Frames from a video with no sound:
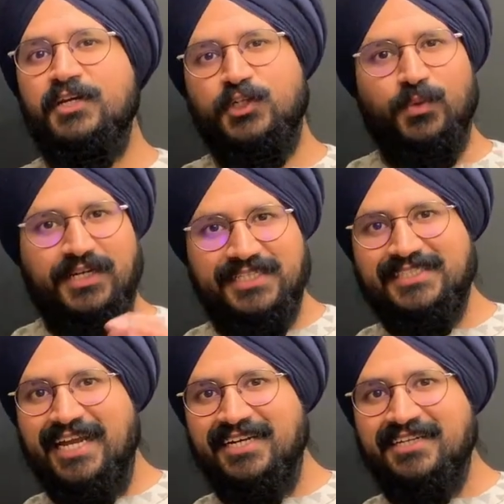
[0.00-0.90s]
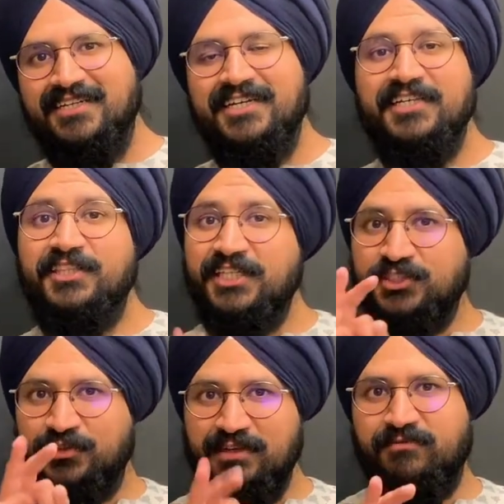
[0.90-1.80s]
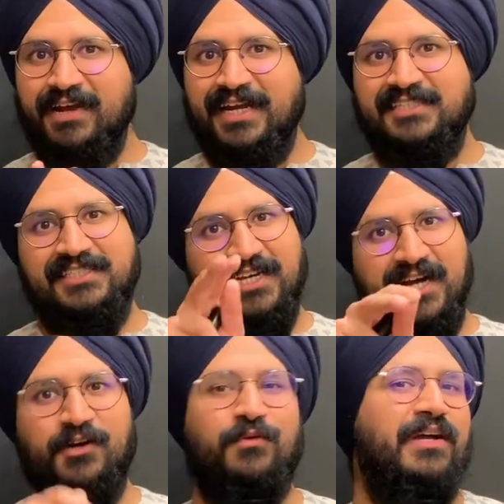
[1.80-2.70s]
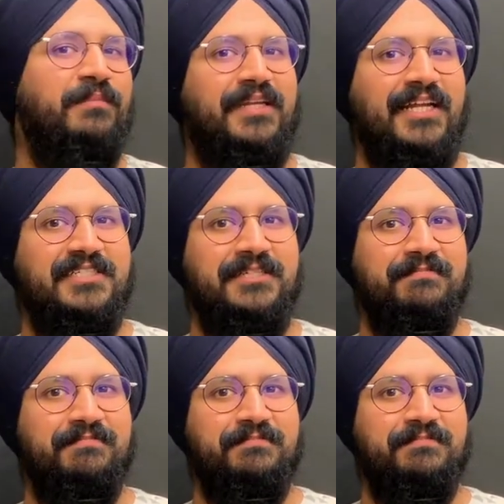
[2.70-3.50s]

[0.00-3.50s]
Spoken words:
To understand it, these 3 facts are going to come in handy.